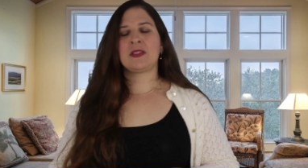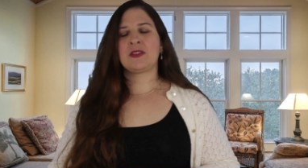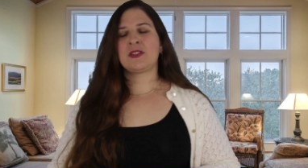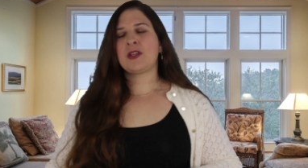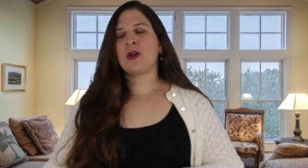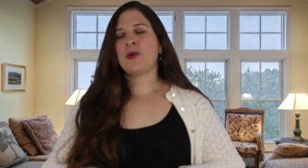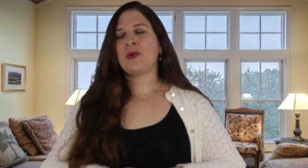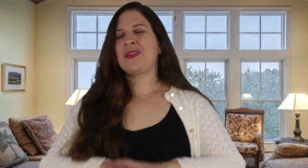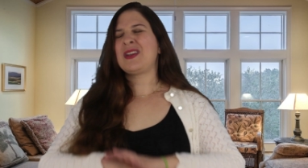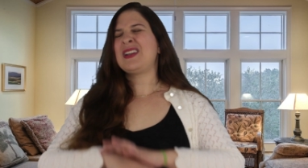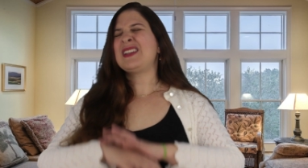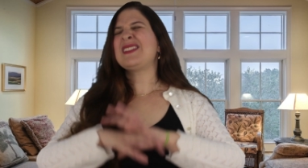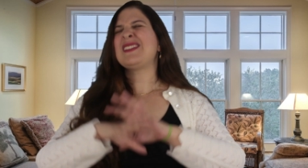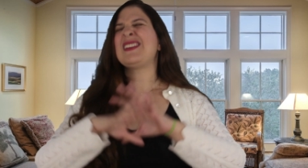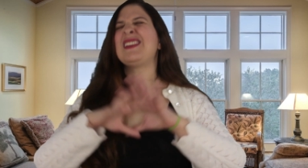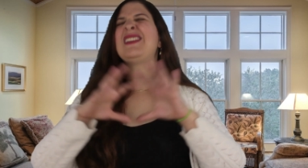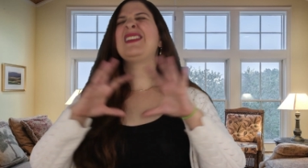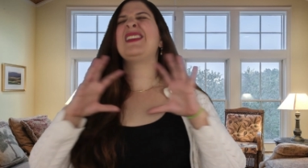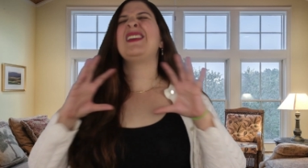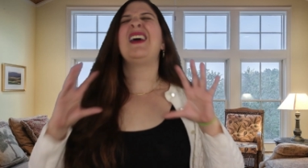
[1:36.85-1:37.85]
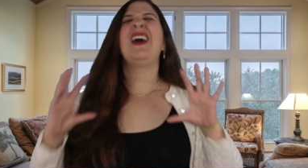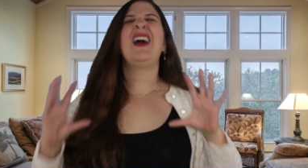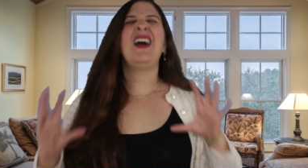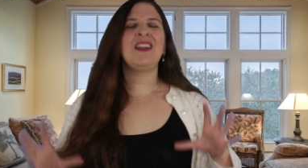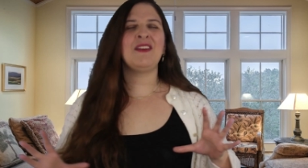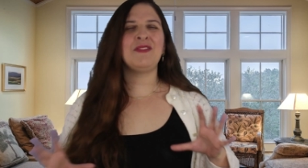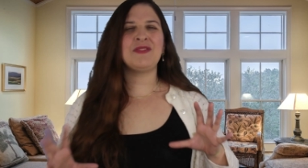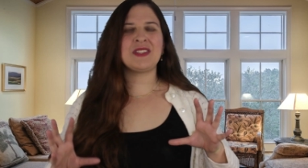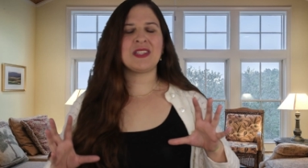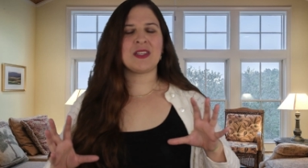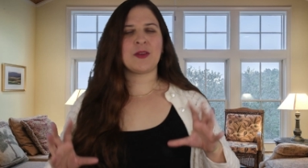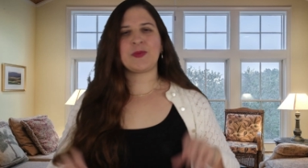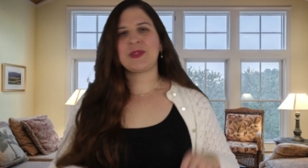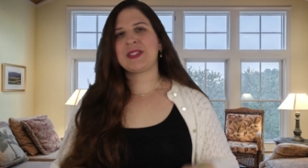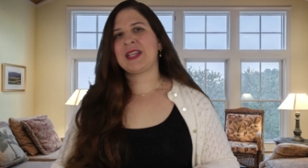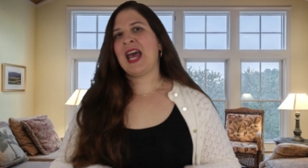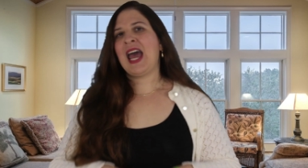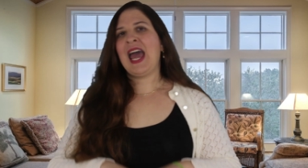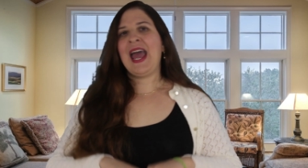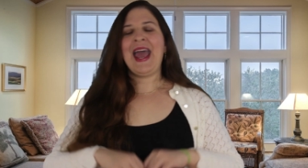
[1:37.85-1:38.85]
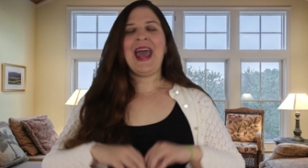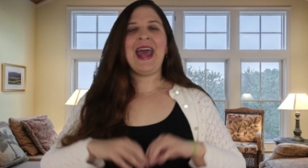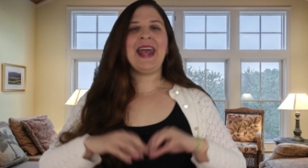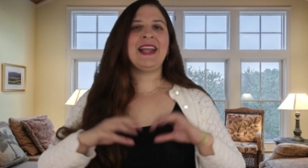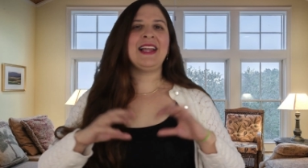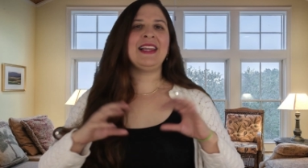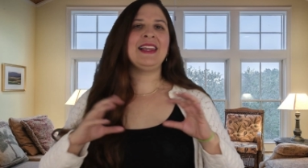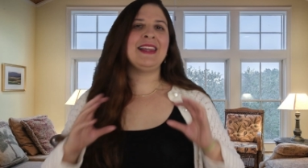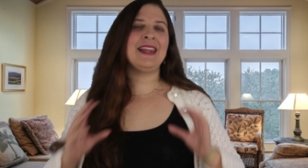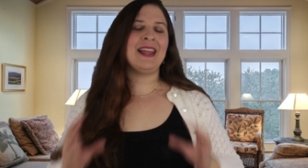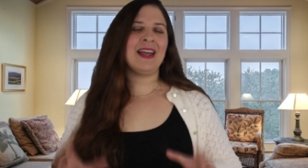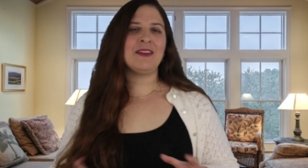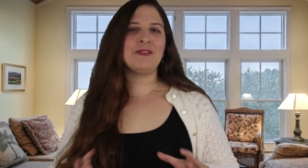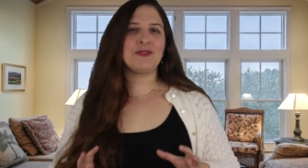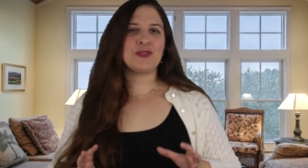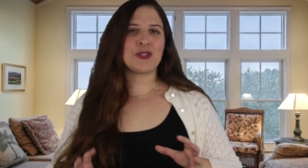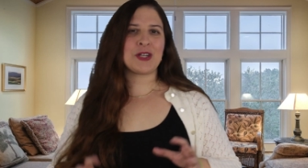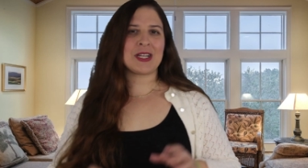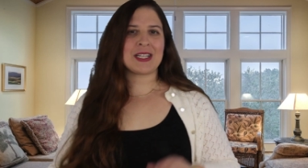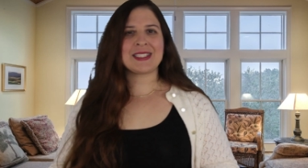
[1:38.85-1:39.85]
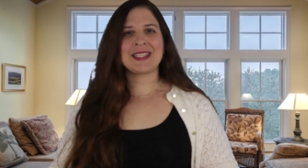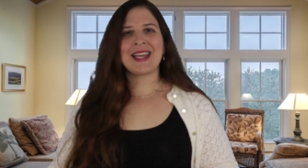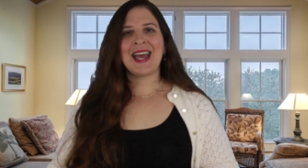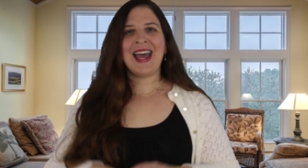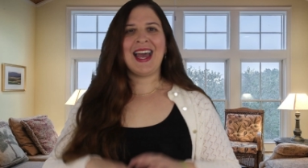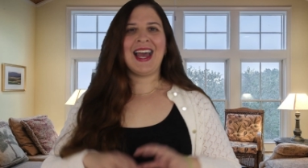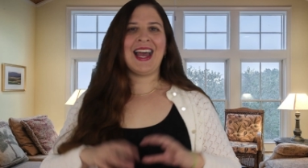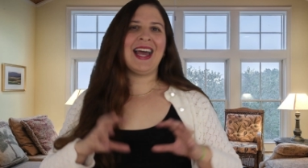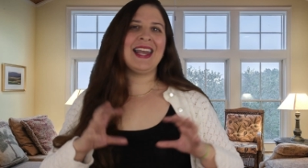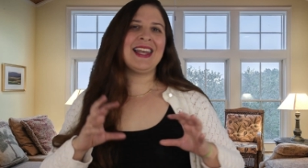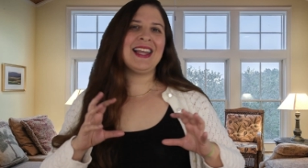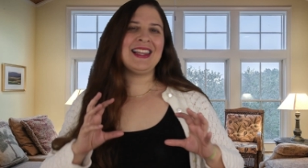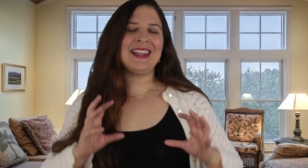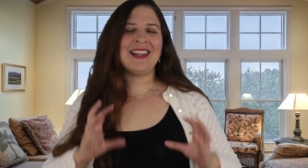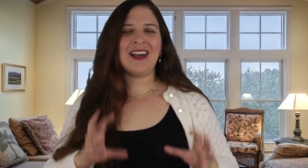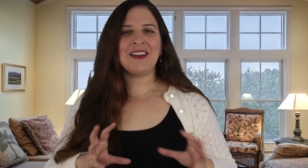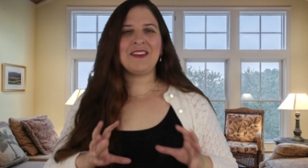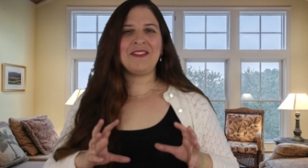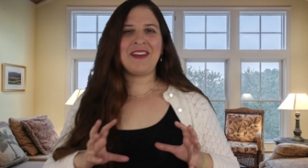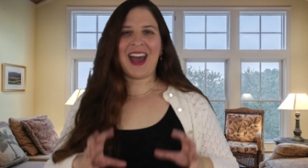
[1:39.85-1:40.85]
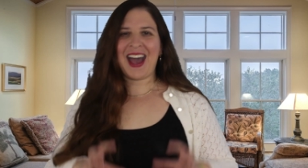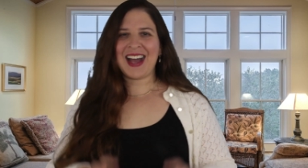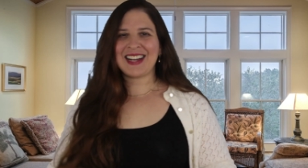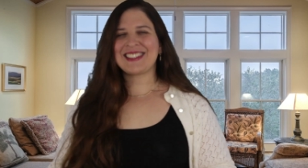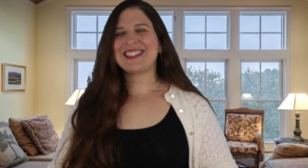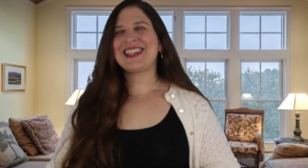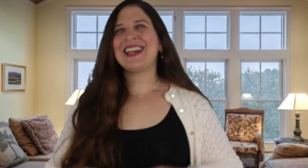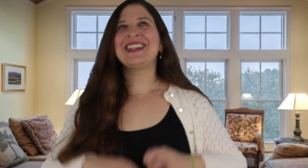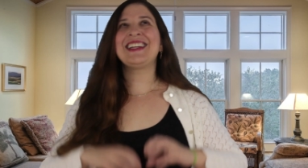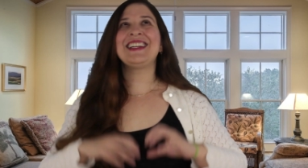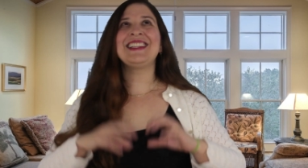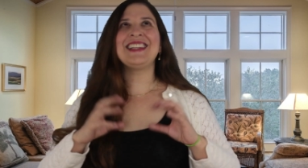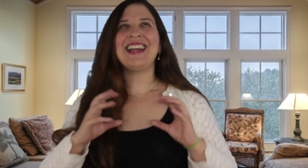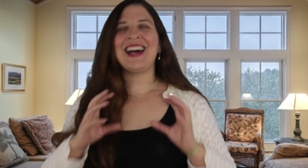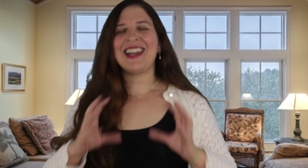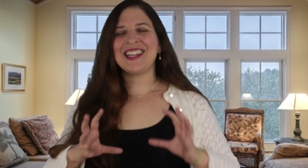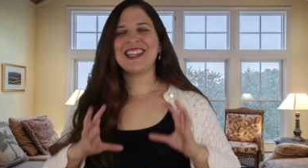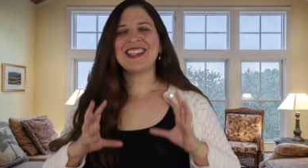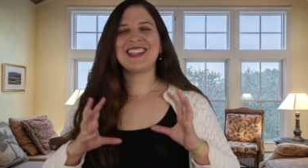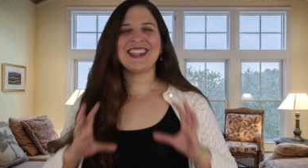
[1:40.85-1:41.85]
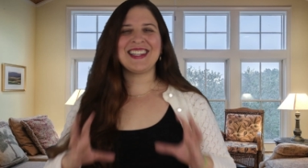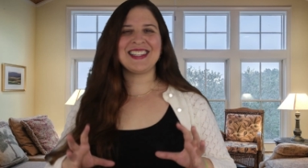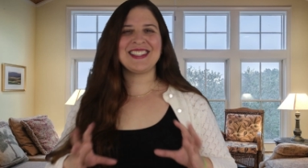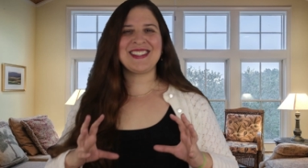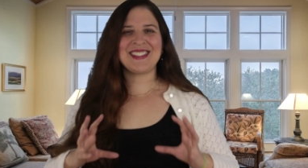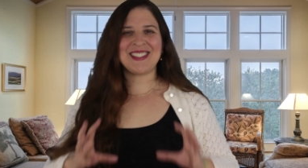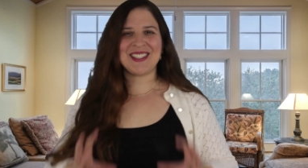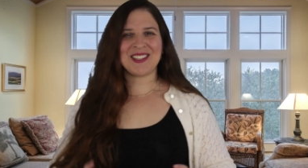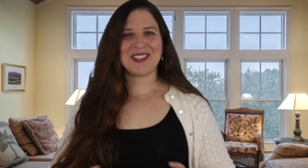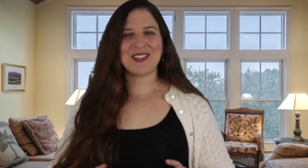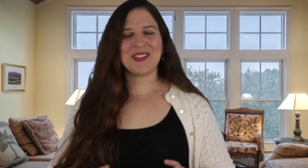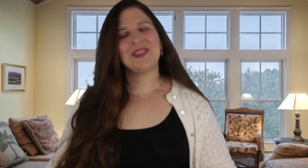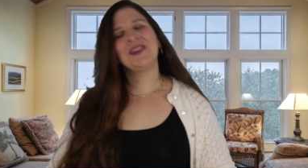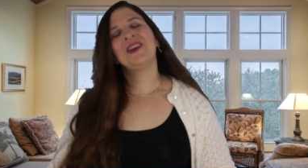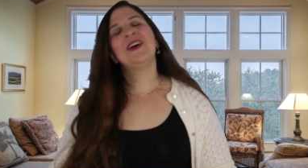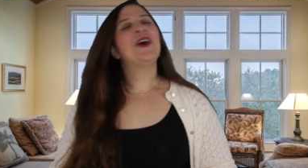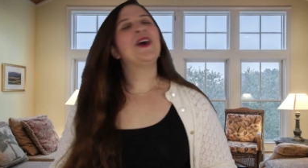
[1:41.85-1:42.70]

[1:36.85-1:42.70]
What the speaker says: So there's a lot of tips and a lot of tricks and a lot of hacks and a lot of things to do.